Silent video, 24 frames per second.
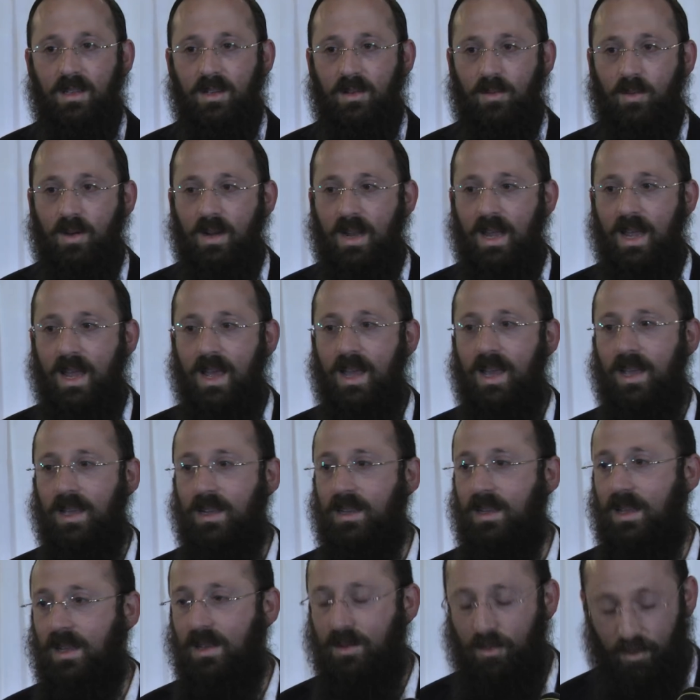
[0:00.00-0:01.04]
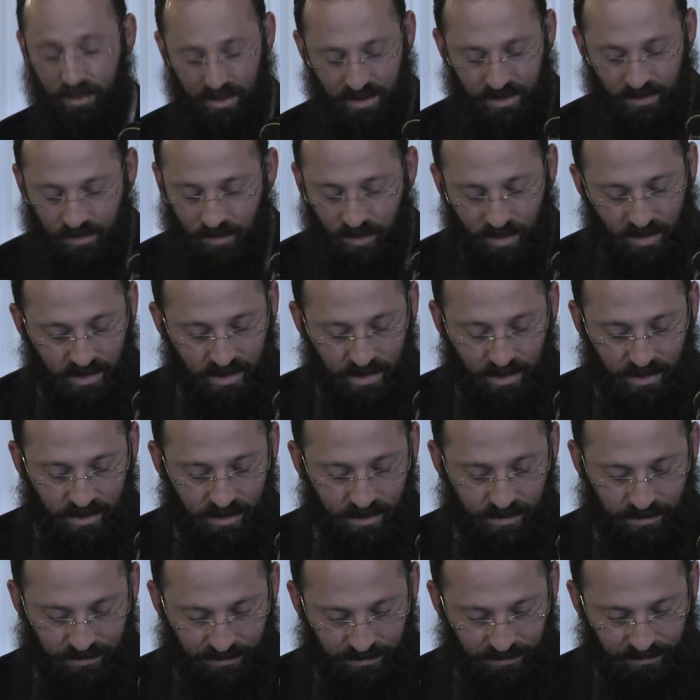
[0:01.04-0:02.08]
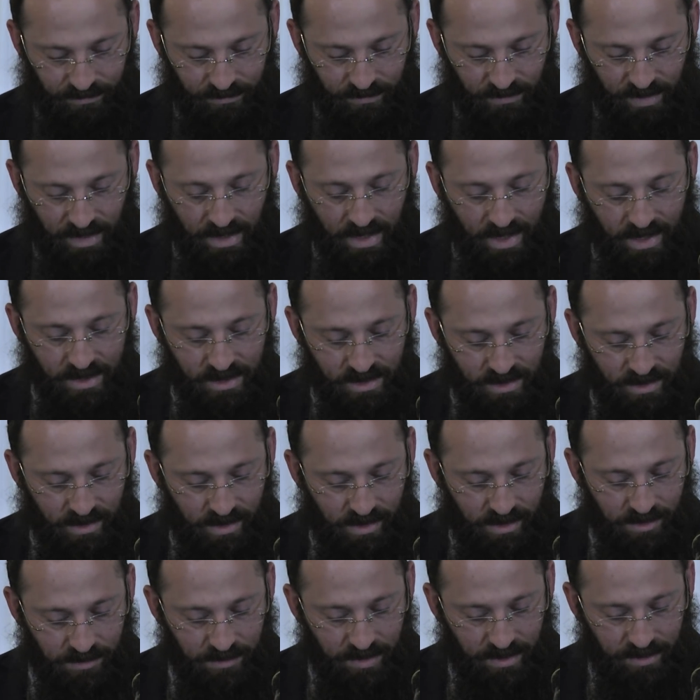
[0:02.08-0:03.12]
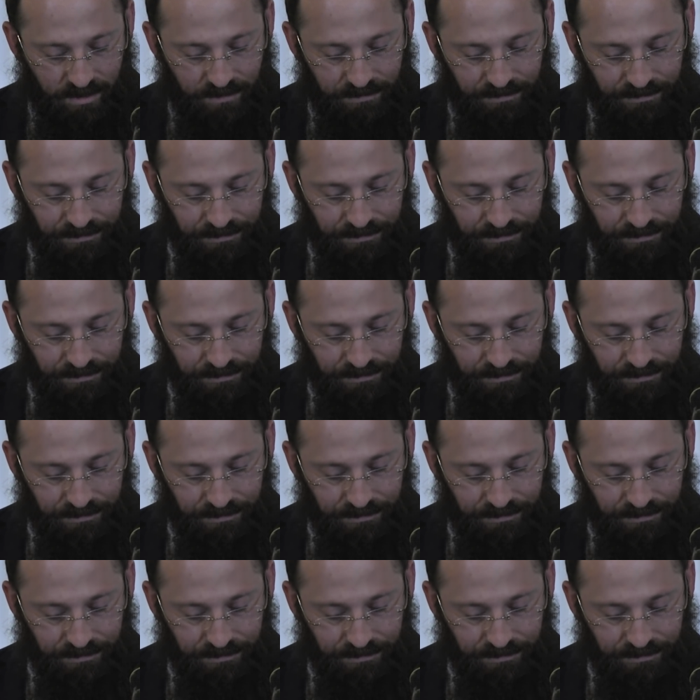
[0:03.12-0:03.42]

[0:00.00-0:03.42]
what I had, and it wasn't working. It isolated me.